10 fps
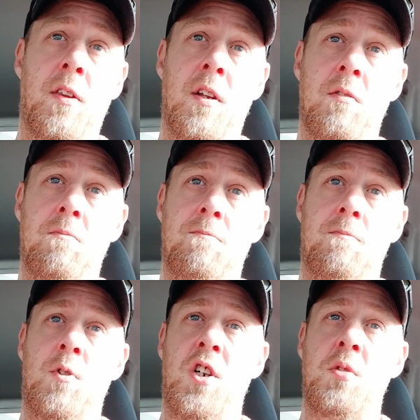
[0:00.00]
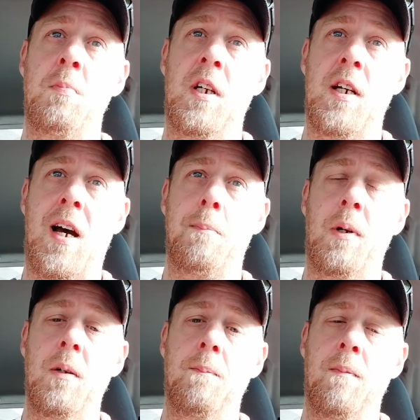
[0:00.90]
than just me
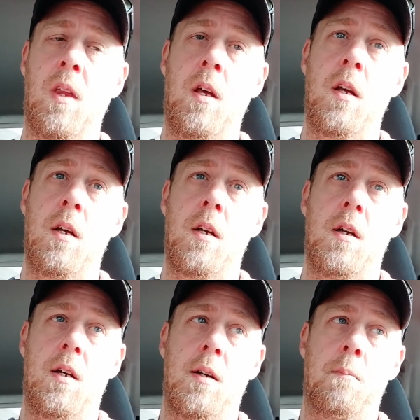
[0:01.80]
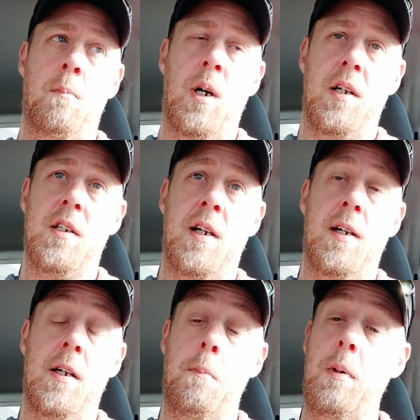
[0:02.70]
yapping. But uh,
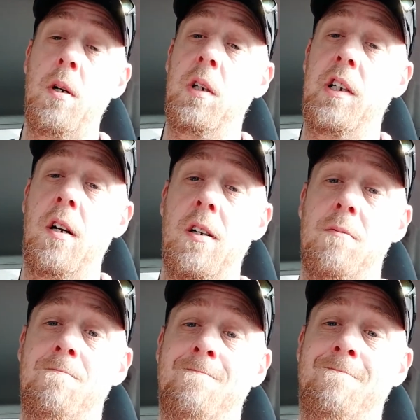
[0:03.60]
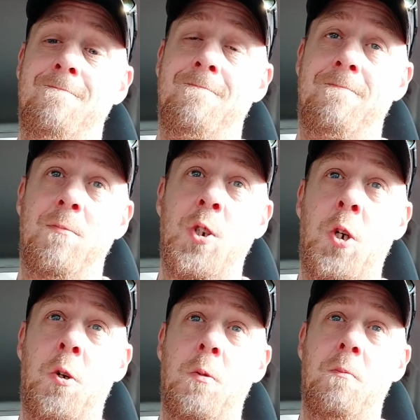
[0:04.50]
apparently not.
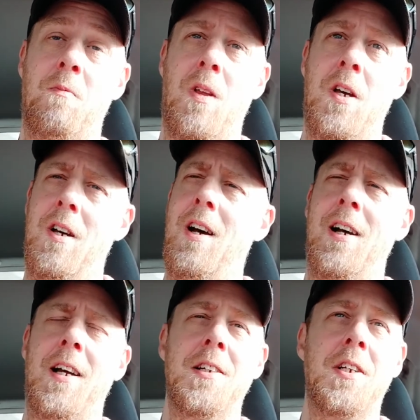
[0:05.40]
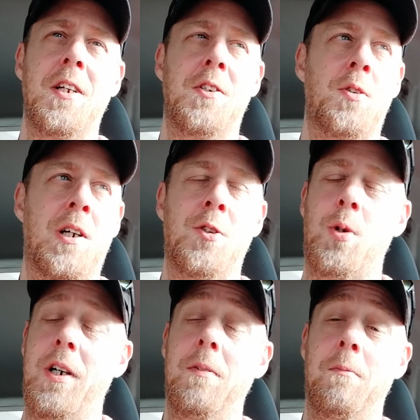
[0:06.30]
So I guess in a strange
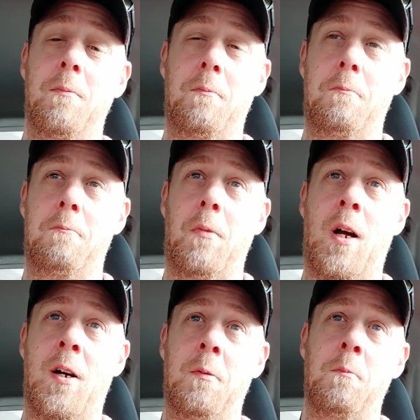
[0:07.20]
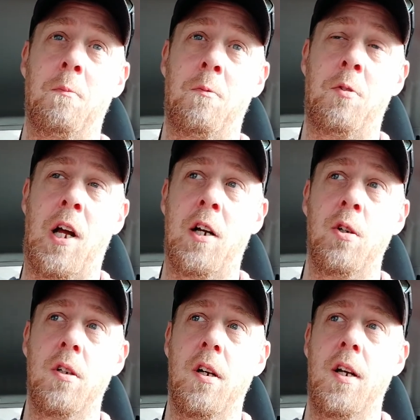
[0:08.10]
way, I'm
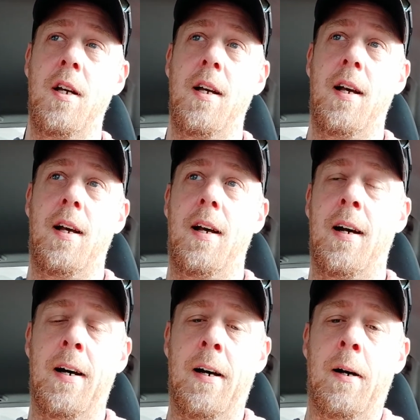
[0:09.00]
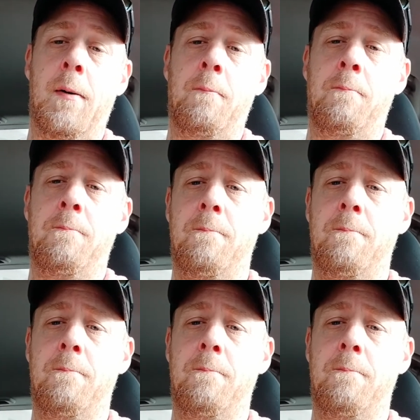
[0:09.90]
flattered. Um,